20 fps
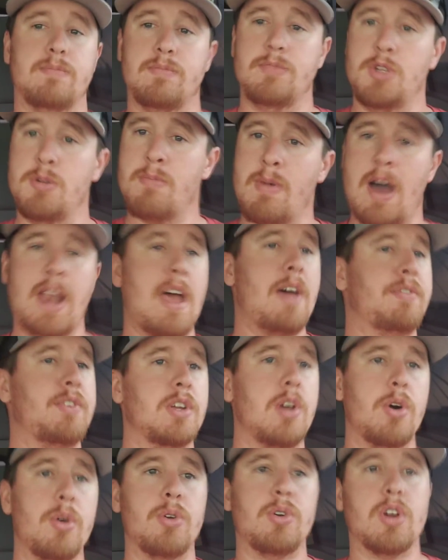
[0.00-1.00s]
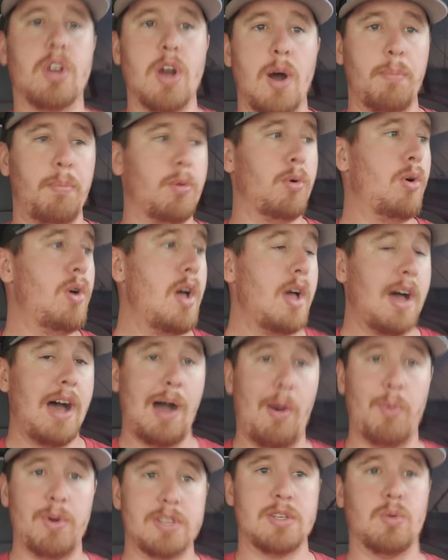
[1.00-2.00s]
You might have to go to a couple.
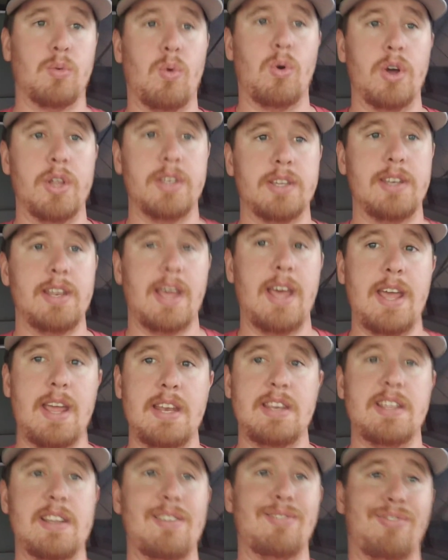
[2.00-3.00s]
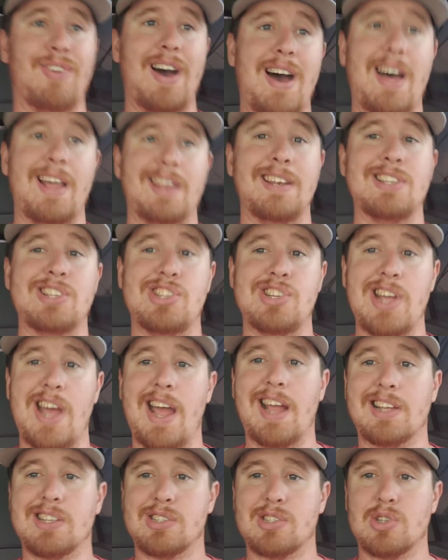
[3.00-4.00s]
I went to one today, didn't find
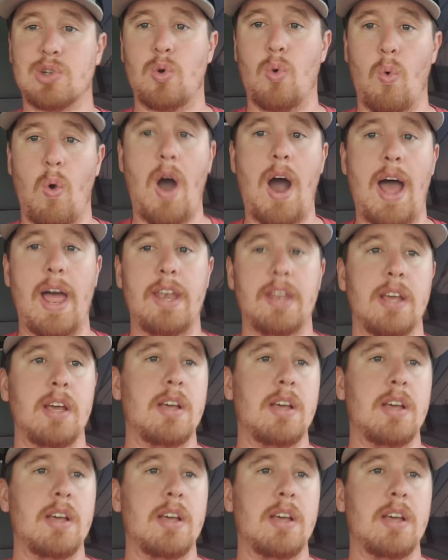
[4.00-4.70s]
jack squat.